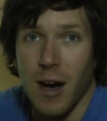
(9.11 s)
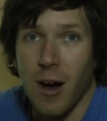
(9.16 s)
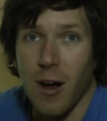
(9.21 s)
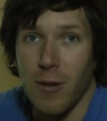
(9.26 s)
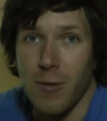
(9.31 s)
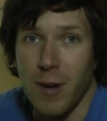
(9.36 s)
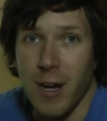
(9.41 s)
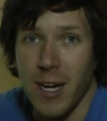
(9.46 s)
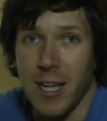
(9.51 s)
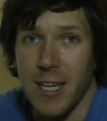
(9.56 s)

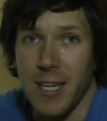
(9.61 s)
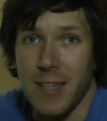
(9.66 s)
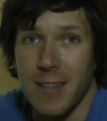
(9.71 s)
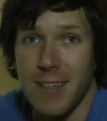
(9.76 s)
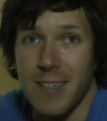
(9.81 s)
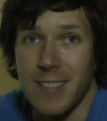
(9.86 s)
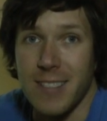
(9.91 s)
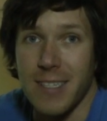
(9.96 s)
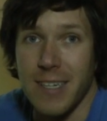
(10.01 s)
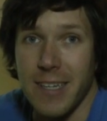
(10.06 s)
Already
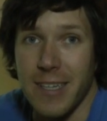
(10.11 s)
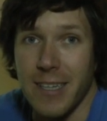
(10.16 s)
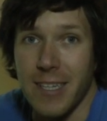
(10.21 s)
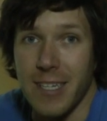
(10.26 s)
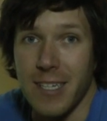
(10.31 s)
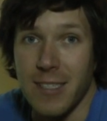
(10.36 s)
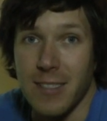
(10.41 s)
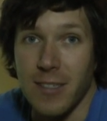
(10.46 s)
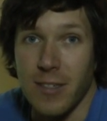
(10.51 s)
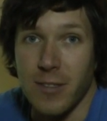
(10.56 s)
these
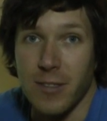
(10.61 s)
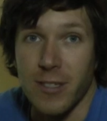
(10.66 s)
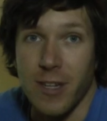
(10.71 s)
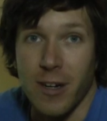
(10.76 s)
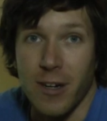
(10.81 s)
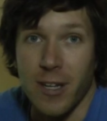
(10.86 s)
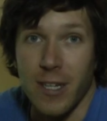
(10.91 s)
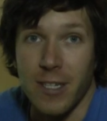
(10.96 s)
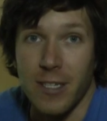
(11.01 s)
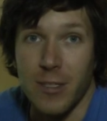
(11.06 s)
seedlings are
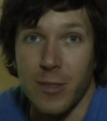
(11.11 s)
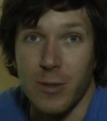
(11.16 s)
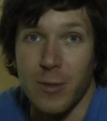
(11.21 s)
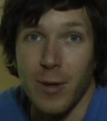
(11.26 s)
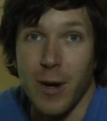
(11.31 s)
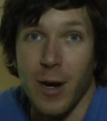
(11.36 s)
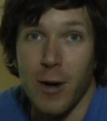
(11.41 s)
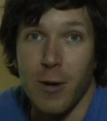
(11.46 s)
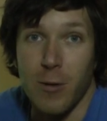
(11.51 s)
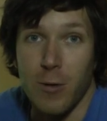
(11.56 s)
starting
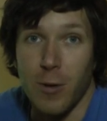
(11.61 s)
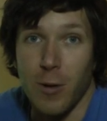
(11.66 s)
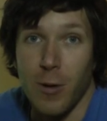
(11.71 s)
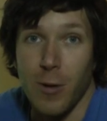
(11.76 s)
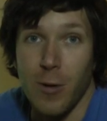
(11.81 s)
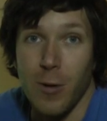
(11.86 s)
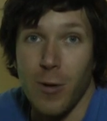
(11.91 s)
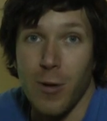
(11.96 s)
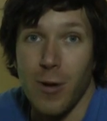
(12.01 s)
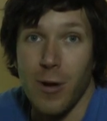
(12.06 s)
to
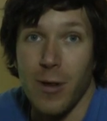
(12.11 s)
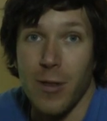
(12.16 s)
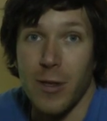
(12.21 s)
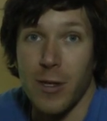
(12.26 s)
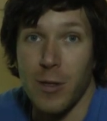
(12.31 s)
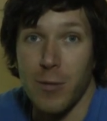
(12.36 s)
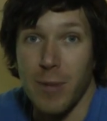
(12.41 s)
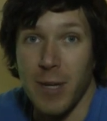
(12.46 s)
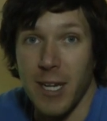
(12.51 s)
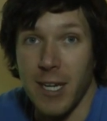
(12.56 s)
outgrow the
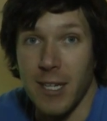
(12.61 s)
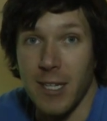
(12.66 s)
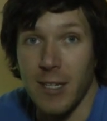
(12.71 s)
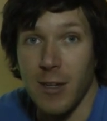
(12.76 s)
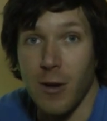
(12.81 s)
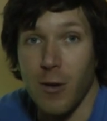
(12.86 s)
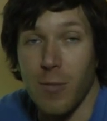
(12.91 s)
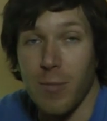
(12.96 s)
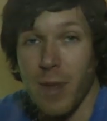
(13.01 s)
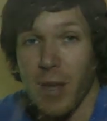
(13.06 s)
humidity
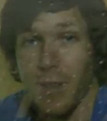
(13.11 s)
dome